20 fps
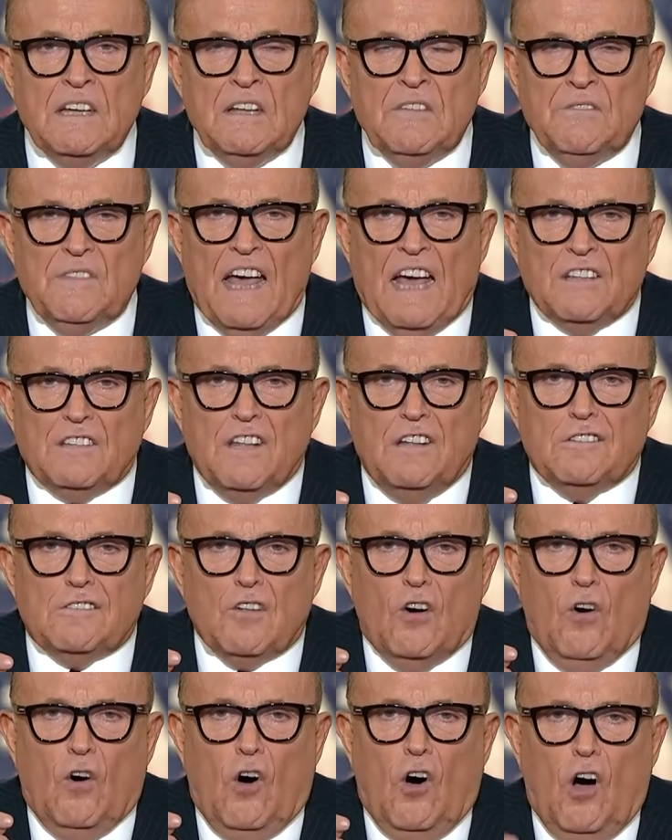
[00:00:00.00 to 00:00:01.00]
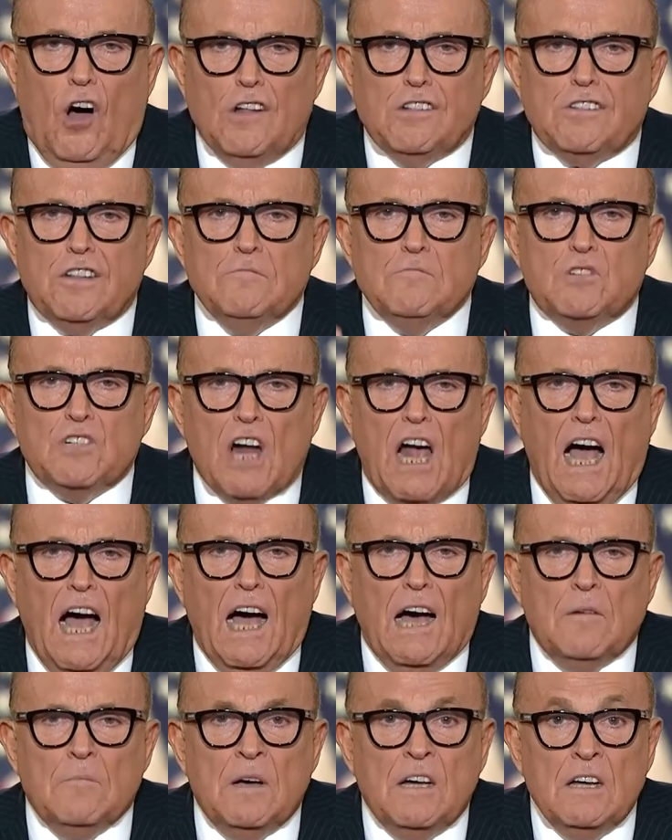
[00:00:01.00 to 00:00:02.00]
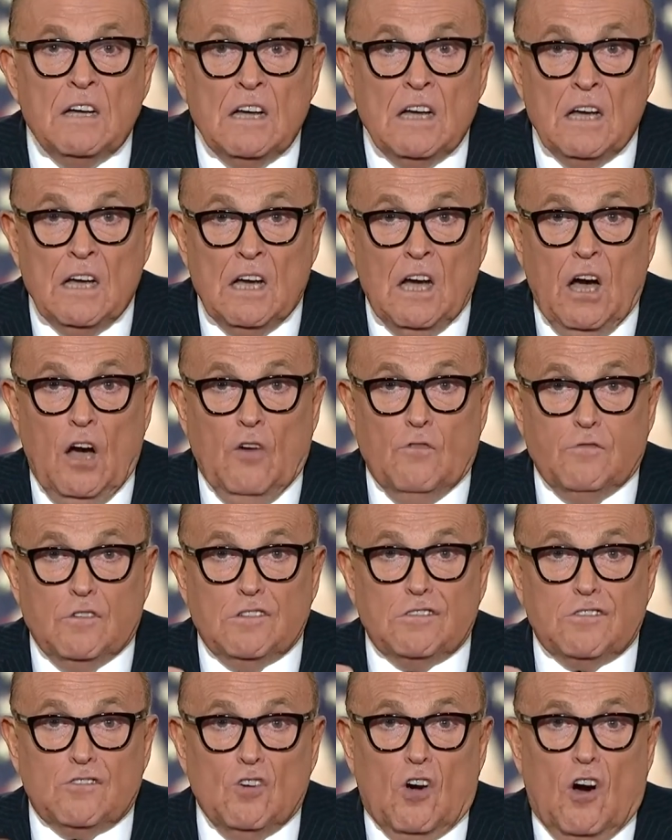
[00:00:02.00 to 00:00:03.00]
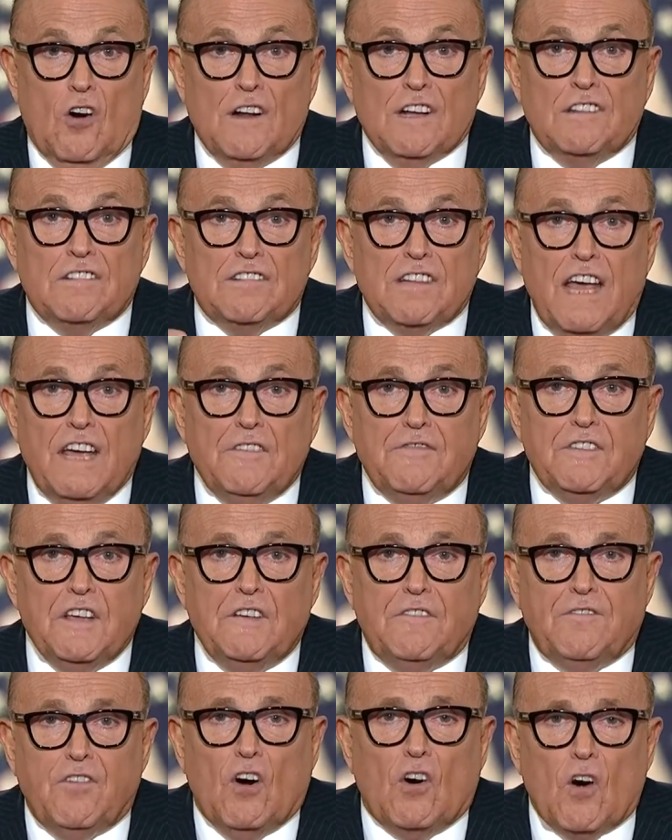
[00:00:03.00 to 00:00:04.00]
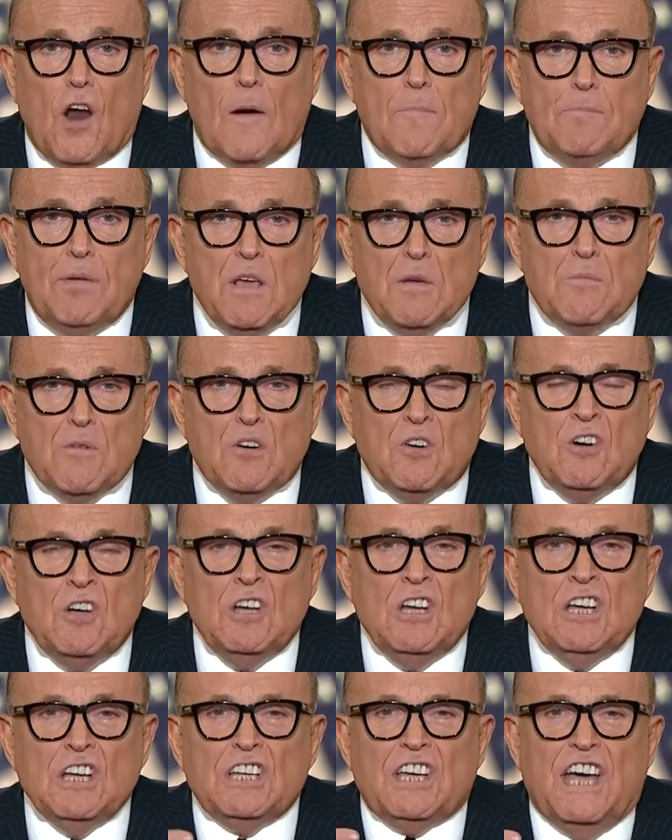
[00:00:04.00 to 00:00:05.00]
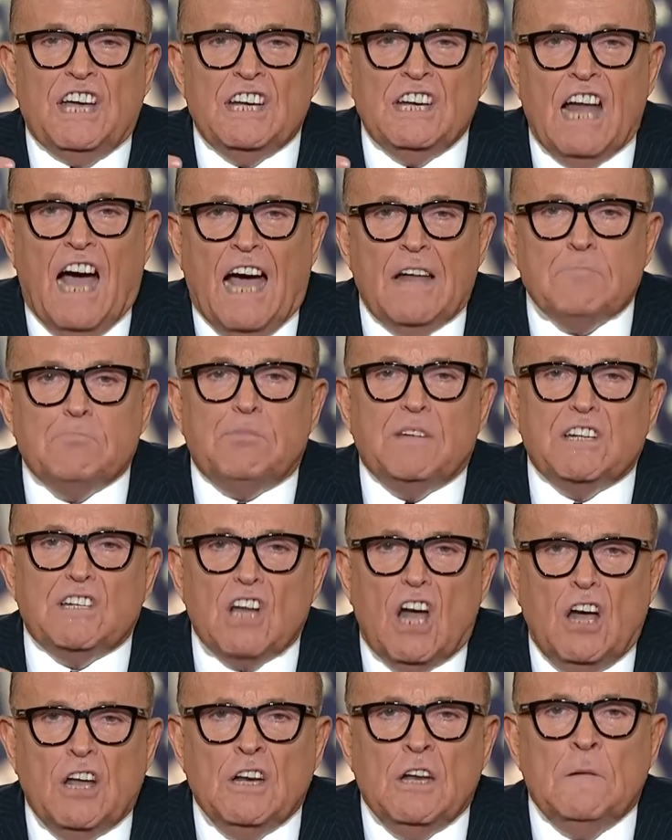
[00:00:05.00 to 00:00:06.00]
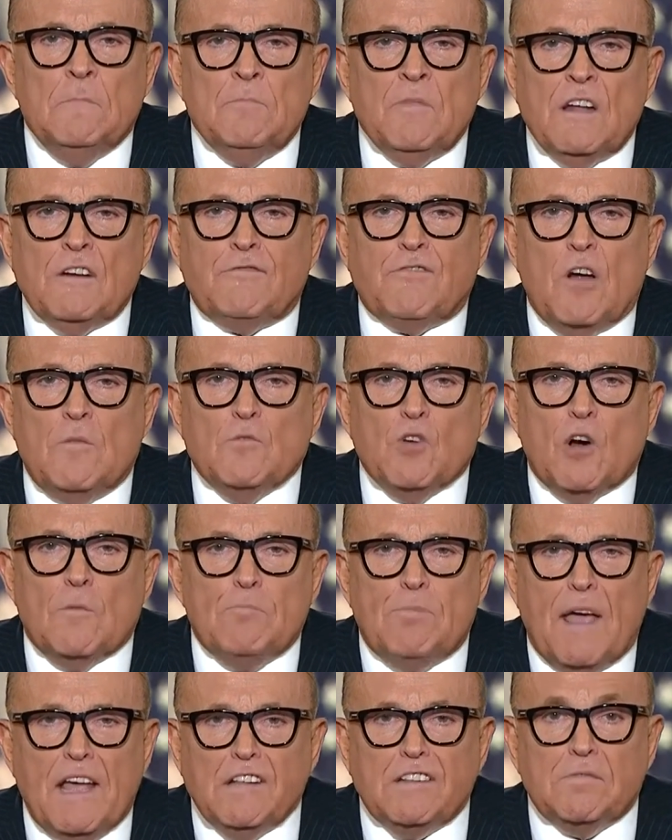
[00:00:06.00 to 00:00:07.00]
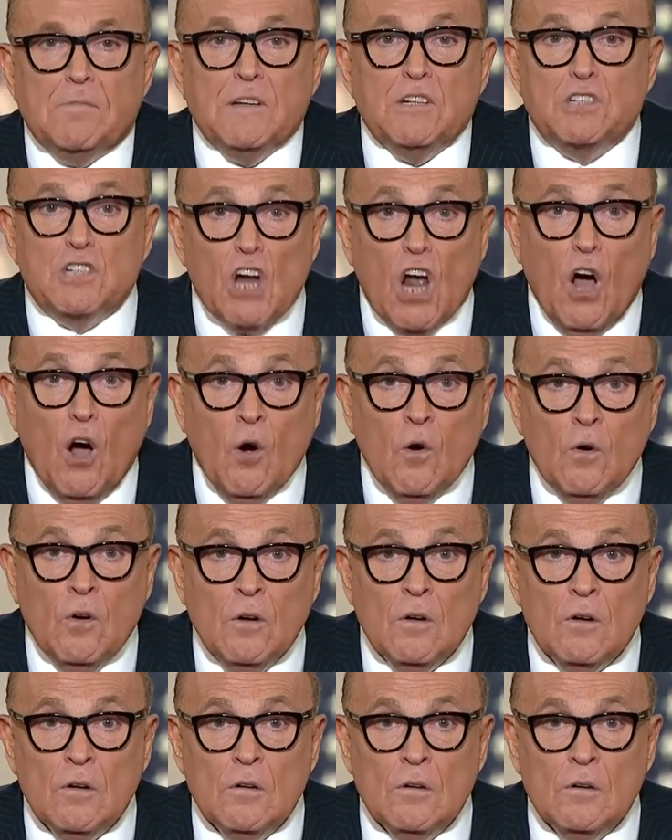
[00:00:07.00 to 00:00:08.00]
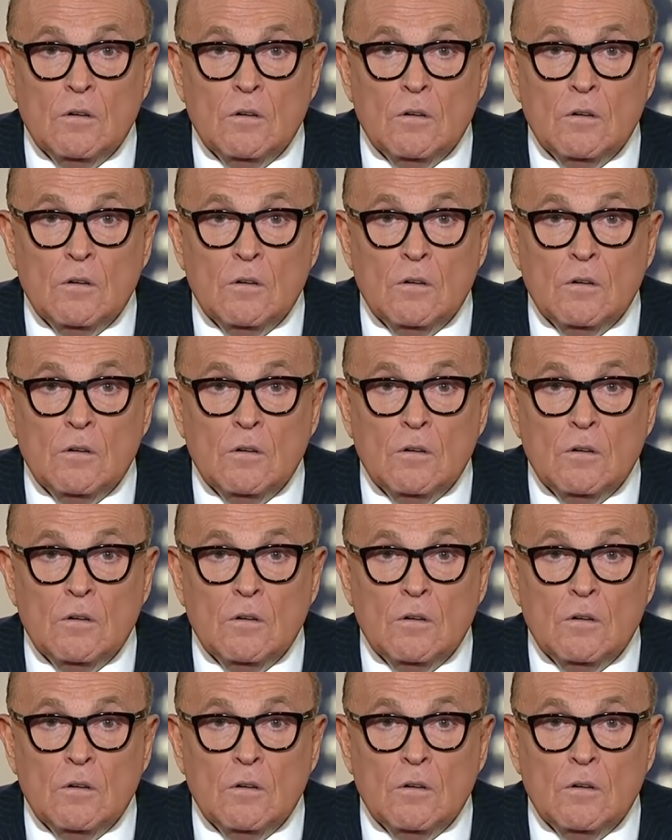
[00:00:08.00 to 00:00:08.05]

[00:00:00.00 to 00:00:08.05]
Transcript: that this awesome job of restoring safety for our people cannot be done from your basement, Joe.